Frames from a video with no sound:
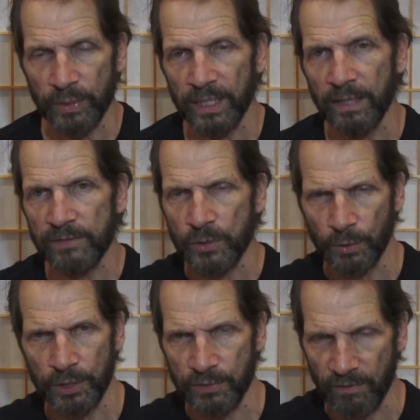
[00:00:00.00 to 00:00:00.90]
We can have
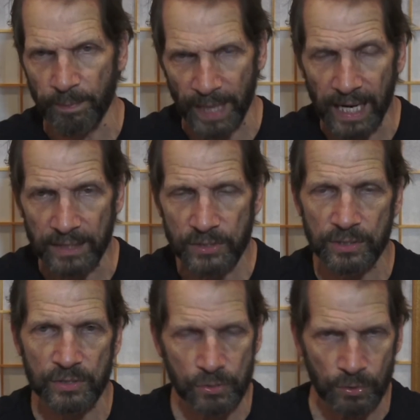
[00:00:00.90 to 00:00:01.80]
stories of the past
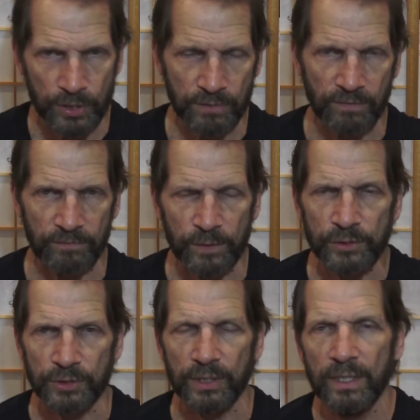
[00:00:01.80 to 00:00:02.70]
and stories of the
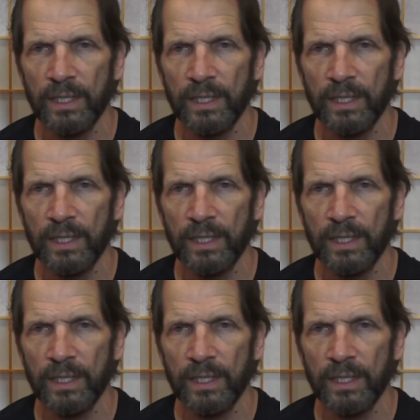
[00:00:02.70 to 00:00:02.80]
future.